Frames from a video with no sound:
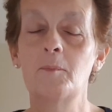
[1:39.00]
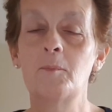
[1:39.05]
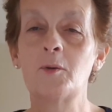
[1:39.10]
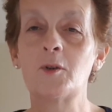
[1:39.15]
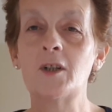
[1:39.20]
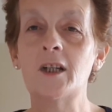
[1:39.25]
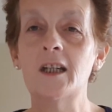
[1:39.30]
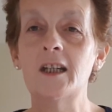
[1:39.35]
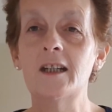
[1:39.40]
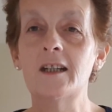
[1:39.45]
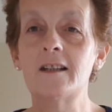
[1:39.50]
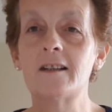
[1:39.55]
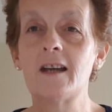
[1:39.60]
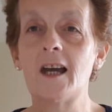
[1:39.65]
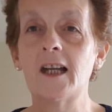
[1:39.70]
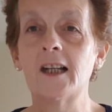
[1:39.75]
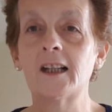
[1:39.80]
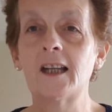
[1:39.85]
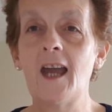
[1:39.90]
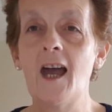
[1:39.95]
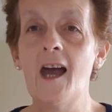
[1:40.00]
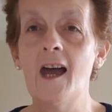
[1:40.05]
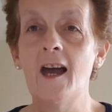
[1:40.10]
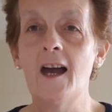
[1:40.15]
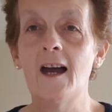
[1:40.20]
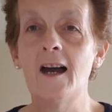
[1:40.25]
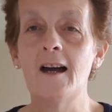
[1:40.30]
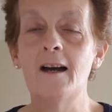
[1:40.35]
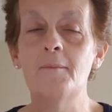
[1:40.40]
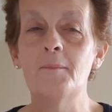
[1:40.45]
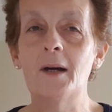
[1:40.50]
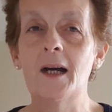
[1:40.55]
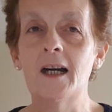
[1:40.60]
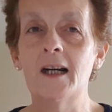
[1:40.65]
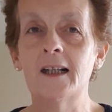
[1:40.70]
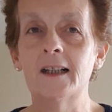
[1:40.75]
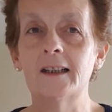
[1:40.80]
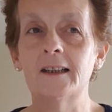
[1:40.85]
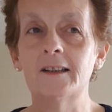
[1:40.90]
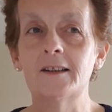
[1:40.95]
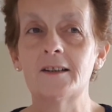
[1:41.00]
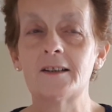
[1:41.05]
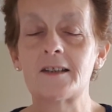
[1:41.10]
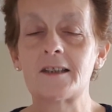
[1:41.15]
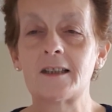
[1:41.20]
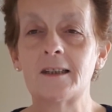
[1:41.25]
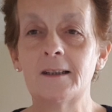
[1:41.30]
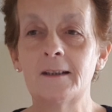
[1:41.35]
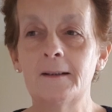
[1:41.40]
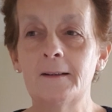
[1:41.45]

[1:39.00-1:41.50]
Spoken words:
breathe and calm and